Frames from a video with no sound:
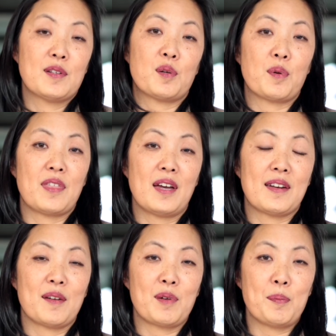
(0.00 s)
So with
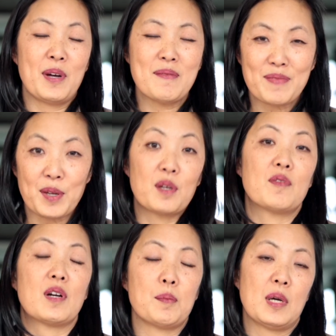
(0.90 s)
that, I'll wrap up. Thank
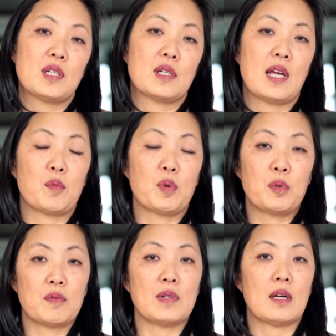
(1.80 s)
you very much, and we'll
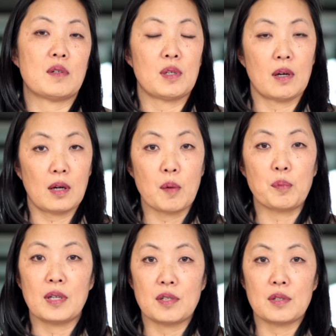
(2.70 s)
move now to our
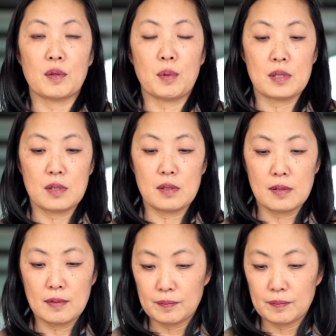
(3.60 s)
comprehension questions.